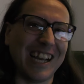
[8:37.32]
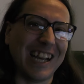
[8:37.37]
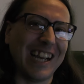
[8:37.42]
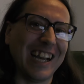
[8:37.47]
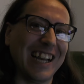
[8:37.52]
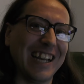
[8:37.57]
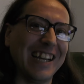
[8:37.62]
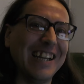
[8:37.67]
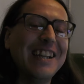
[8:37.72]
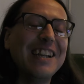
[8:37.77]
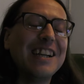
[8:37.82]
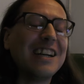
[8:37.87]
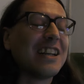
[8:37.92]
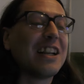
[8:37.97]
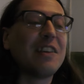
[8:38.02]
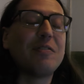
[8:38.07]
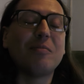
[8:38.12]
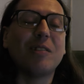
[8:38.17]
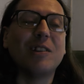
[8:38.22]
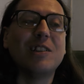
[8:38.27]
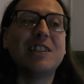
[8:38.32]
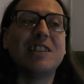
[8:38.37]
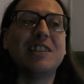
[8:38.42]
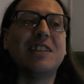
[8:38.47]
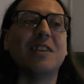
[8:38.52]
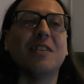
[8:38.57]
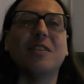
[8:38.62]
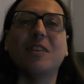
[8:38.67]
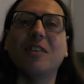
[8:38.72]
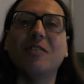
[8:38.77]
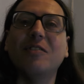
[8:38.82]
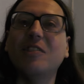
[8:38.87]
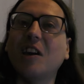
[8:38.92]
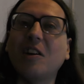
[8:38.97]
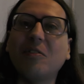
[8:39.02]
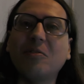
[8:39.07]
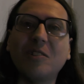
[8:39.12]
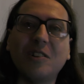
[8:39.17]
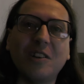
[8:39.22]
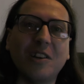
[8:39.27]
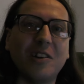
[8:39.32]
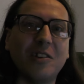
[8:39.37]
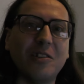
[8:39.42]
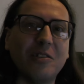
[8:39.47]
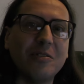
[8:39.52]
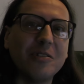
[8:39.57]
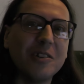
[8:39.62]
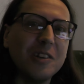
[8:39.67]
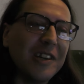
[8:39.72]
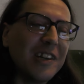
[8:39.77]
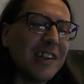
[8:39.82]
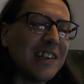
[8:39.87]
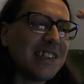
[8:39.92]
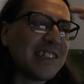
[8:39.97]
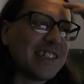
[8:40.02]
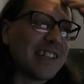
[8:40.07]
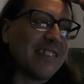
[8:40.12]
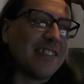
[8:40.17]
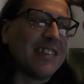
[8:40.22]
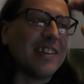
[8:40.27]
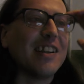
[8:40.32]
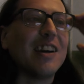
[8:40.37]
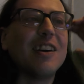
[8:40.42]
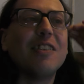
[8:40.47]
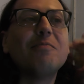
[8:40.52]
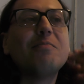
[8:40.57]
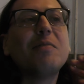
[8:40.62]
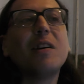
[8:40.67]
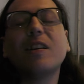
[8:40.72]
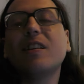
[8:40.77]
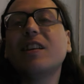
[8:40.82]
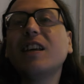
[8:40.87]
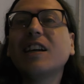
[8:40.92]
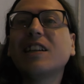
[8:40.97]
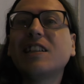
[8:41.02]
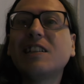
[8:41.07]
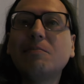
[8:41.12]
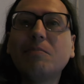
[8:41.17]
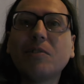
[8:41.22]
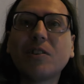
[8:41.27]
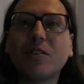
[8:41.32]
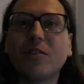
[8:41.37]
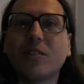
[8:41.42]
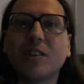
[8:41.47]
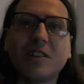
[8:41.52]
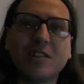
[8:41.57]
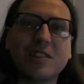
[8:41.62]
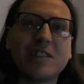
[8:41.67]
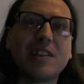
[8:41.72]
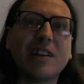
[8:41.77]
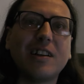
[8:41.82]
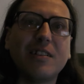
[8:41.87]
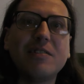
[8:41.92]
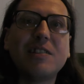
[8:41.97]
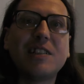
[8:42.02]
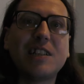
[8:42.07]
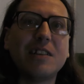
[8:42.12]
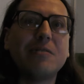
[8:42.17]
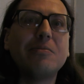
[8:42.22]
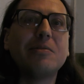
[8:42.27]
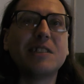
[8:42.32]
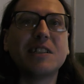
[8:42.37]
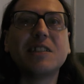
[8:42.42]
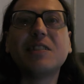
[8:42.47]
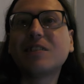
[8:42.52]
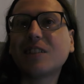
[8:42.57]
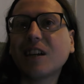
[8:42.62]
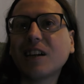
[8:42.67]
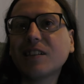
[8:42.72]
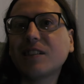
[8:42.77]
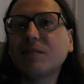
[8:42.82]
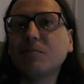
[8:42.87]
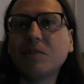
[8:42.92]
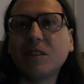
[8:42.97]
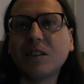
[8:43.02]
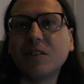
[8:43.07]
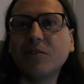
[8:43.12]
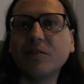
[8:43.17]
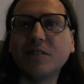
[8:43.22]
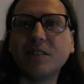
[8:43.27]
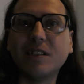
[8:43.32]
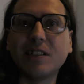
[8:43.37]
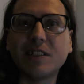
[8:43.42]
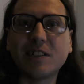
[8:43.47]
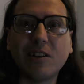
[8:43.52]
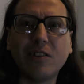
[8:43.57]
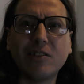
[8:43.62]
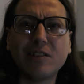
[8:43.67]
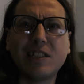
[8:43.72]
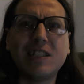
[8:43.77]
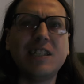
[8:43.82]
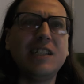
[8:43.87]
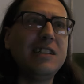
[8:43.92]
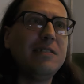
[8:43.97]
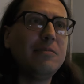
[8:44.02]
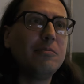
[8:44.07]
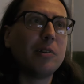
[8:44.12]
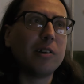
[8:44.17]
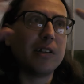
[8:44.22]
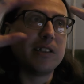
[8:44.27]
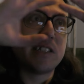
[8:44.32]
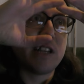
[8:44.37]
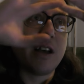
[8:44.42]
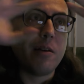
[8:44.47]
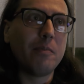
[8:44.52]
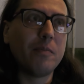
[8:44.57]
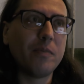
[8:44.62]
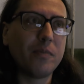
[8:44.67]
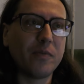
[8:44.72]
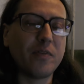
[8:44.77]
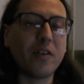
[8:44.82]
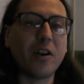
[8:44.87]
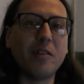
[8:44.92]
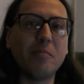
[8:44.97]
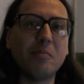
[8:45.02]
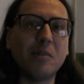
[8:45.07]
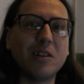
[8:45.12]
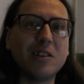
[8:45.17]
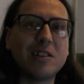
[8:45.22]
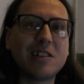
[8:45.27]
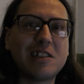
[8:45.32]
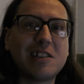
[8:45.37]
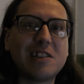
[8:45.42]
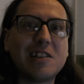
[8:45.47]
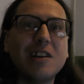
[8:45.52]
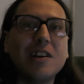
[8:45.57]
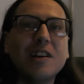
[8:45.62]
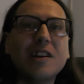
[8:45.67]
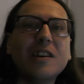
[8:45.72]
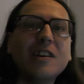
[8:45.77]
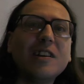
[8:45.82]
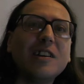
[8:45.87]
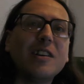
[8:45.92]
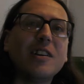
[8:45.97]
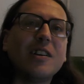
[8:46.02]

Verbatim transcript: And even when she did, though, no one knew. So, you know, but yeah, she put on a good show. She was interacting with the audience a lot. She was um, very much...